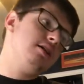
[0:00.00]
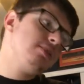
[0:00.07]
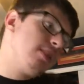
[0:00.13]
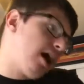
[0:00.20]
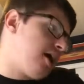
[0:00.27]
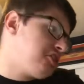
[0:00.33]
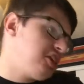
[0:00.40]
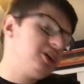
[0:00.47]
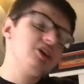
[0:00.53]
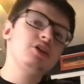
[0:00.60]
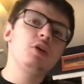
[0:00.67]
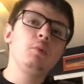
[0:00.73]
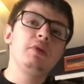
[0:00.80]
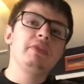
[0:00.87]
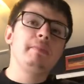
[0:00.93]
I think you
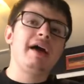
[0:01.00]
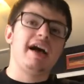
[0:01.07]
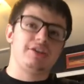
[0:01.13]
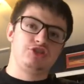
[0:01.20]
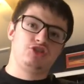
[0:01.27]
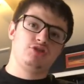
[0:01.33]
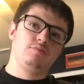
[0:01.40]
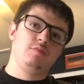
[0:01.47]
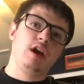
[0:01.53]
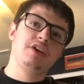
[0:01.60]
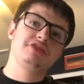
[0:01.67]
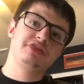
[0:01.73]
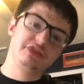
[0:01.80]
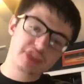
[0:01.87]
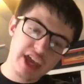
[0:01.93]
can win the match. I
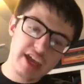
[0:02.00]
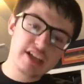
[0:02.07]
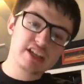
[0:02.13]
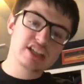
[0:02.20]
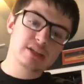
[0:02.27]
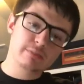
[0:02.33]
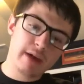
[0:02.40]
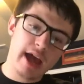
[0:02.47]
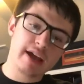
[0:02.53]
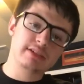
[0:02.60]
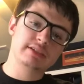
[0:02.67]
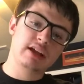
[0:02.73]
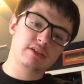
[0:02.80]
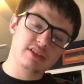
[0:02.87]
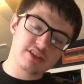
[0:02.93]
think
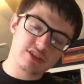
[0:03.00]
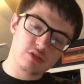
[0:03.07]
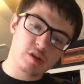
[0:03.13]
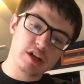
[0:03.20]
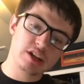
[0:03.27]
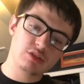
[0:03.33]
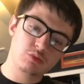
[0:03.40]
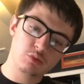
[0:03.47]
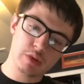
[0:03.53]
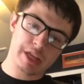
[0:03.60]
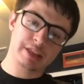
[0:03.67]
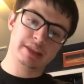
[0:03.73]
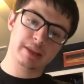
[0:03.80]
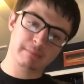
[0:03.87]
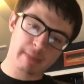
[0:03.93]
SmackDown is going to win
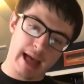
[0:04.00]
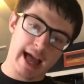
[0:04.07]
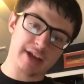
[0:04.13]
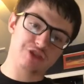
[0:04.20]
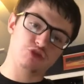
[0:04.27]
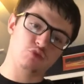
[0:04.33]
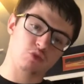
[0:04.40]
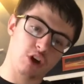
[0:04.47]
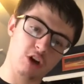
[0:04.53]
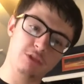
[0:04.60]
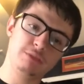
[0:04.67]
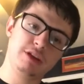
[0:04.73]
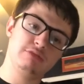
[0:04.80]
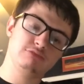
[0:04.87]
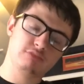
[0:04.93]
the match.
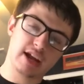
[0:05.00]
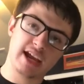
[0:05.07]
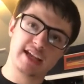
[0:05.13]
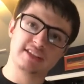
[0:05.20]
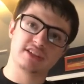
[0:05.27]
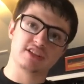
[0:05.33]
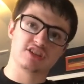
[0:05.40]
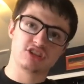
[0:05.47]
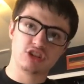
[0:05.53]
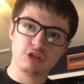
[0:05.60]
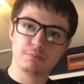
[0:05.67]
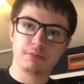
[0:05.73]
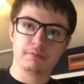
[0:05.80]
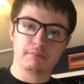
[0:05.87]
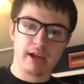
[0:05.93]
Roman Reigns is
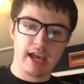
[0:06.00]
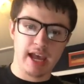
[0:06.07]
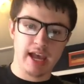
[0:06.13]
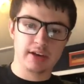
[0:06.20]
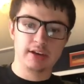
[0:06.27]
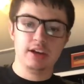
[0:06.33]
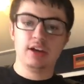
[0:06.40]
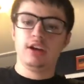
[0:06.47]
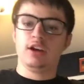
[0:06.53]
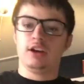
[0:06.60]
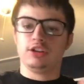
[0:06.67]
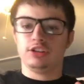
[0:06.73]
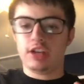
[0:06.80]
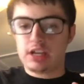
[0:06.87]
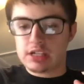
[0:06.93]
Superman.
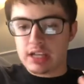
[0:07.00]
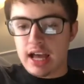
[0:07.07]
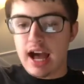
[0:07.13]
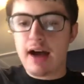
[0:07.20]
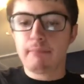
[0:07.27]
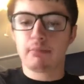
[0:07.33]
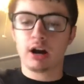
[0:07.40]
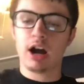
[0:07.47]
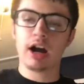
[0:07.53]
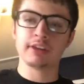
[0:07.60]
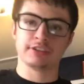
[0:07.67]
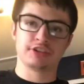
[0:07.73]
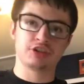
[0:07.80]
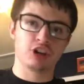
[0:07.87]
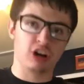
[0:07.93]
You got Braun
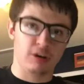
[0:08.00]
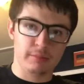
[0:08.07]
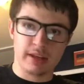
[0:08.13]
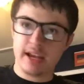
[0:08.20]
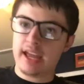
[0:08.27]
Strowman.